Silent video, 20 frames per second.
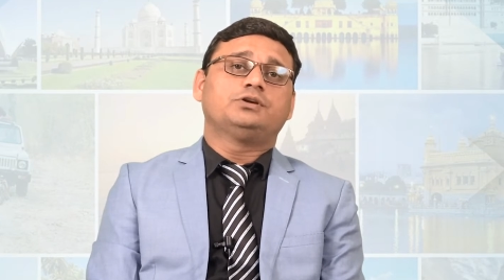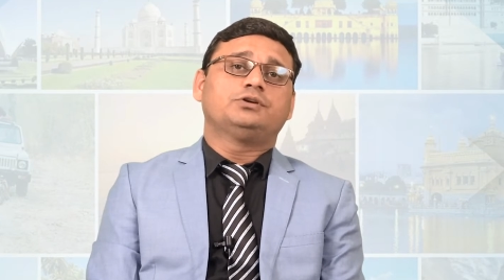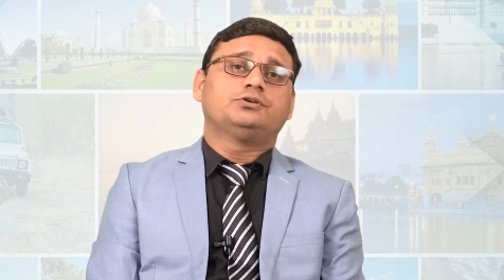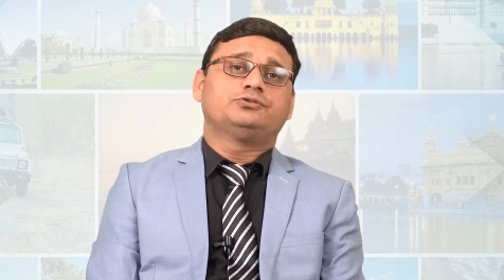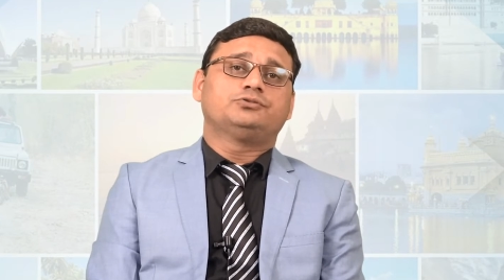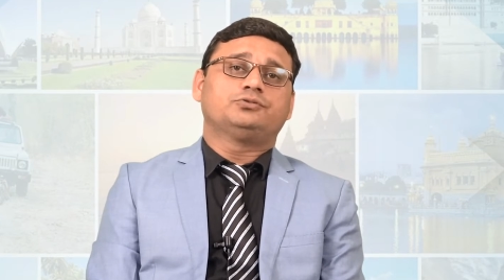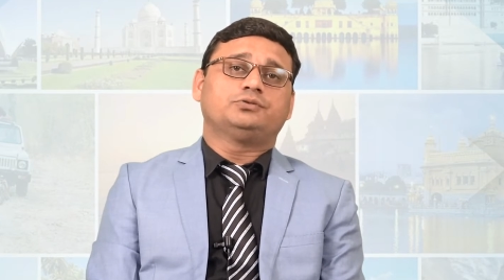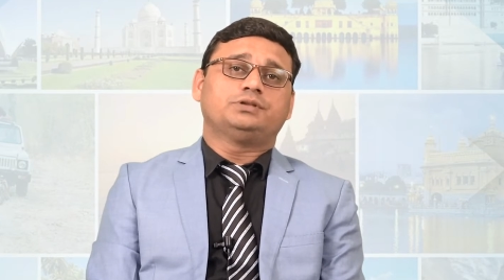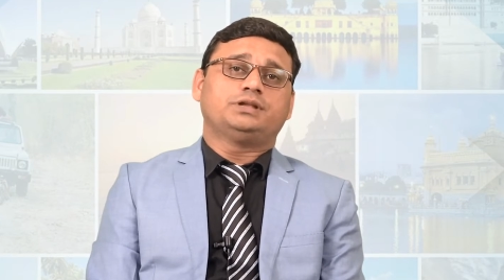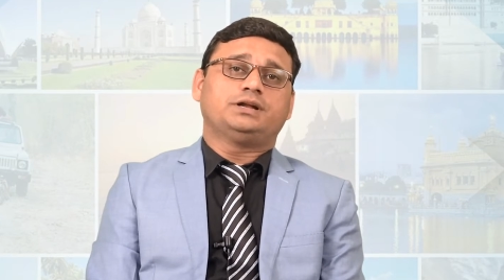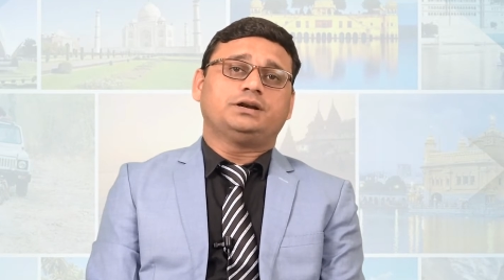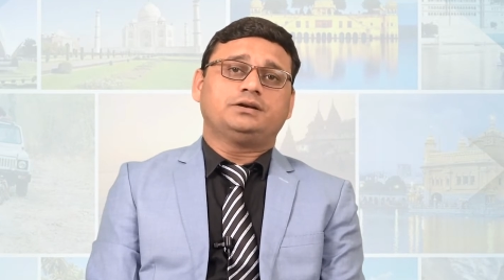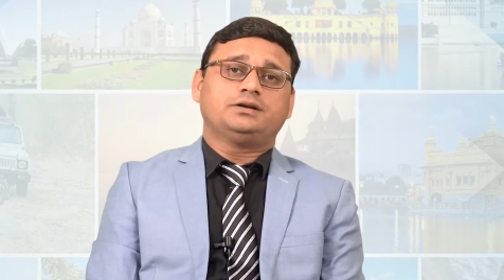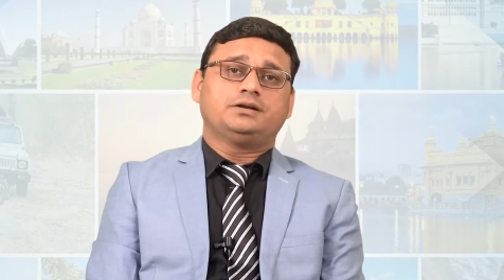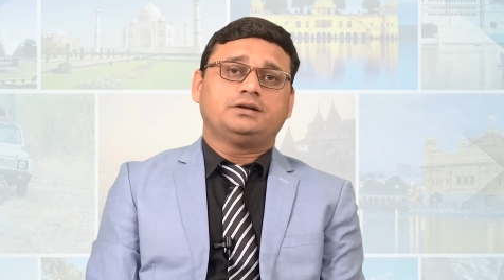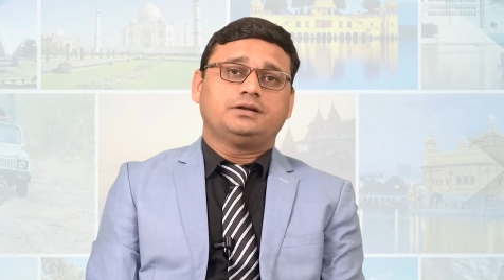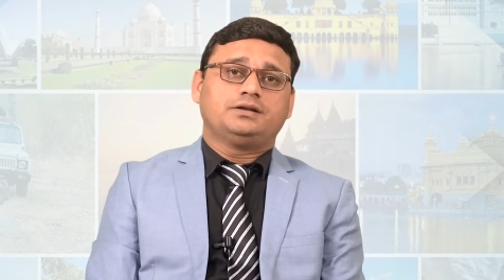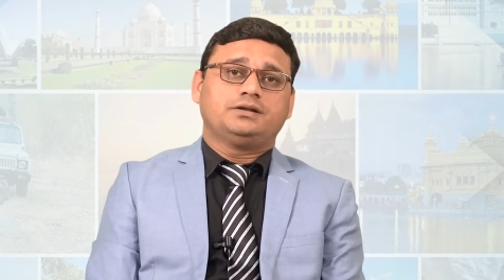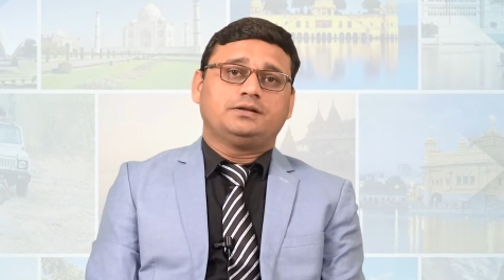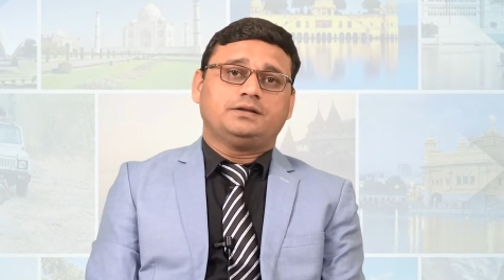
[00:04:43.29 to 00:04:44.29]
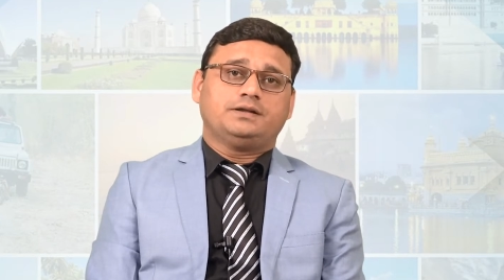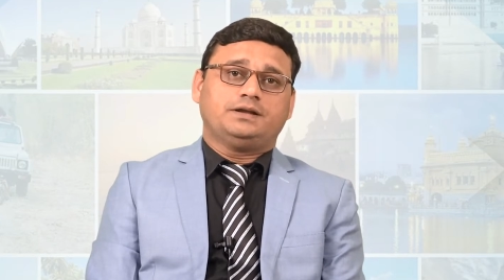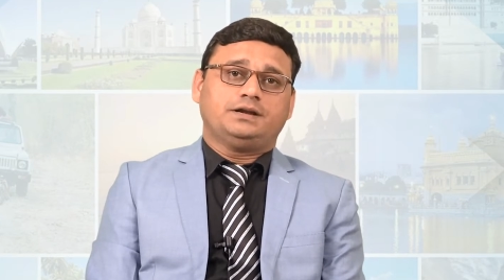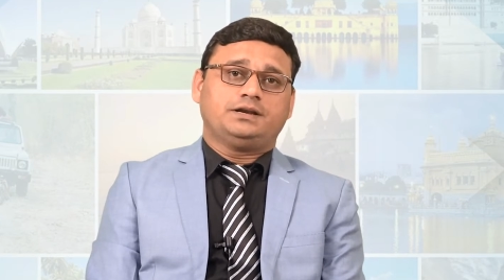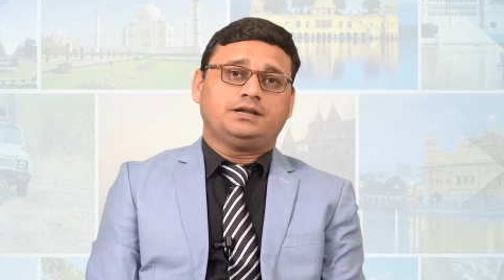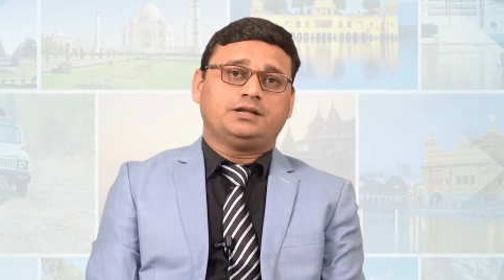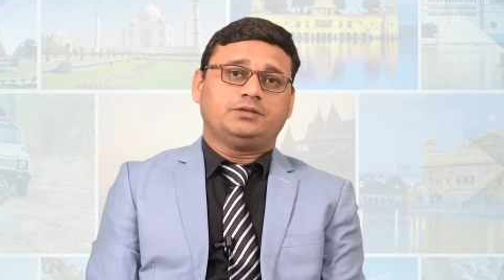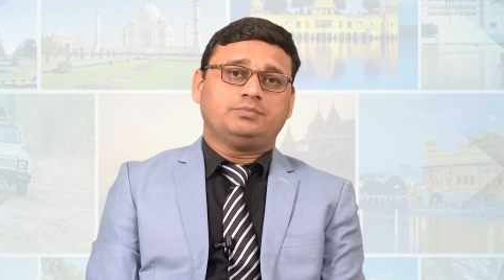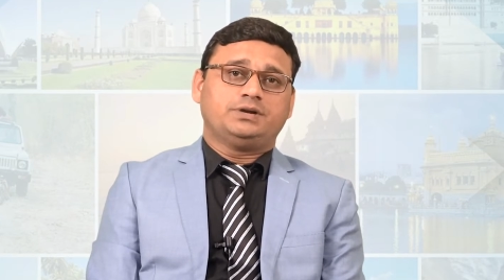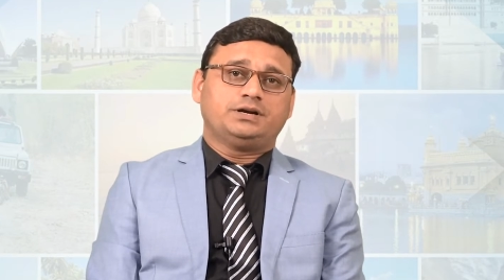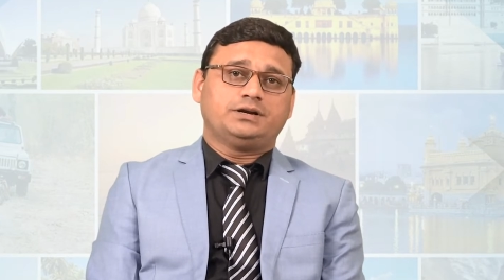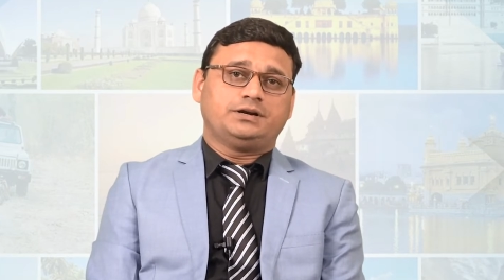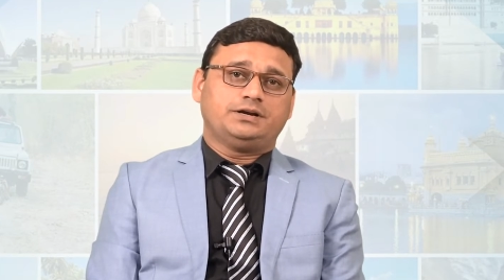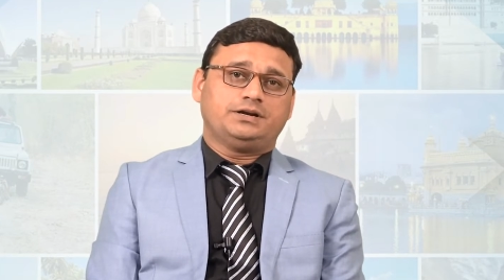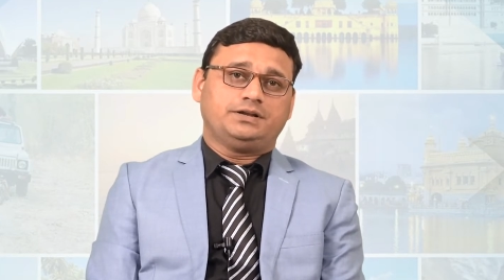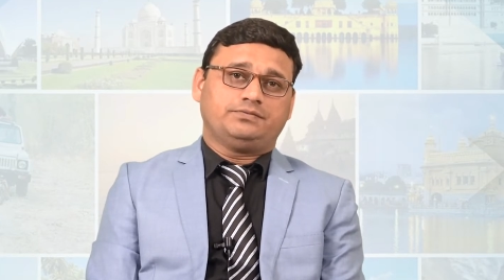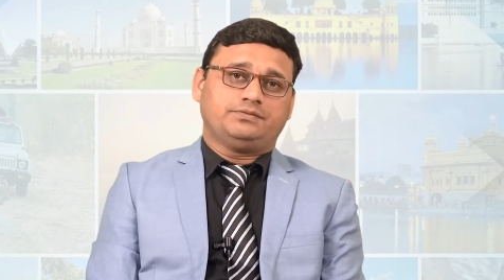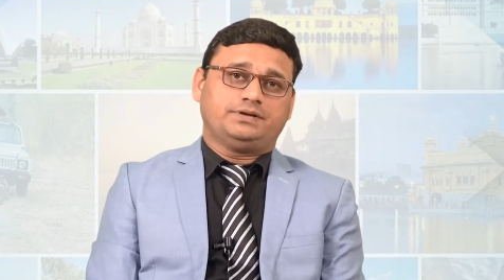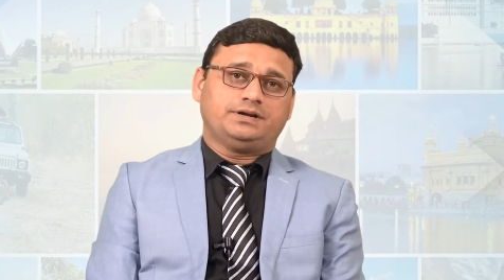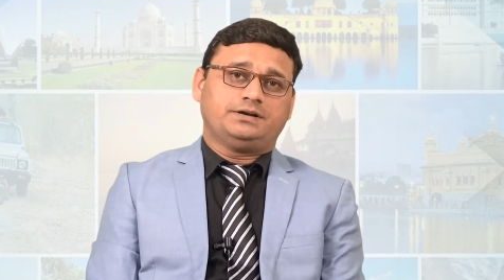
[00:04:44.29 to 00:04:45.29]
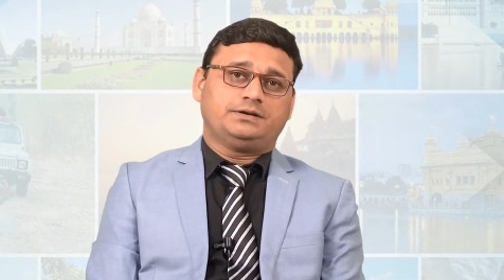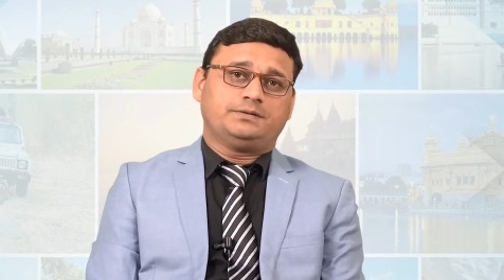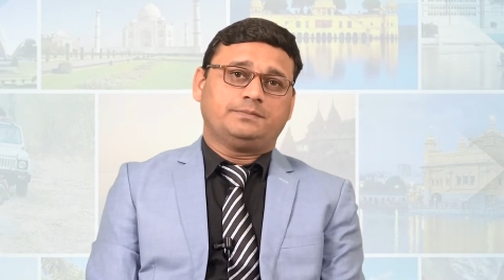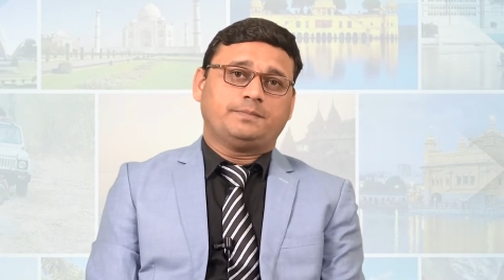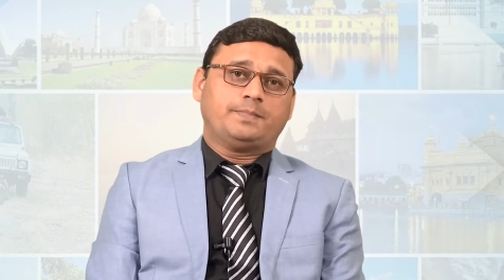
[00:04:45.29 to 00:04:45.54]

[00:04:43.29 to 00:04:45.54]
so that it can be identified.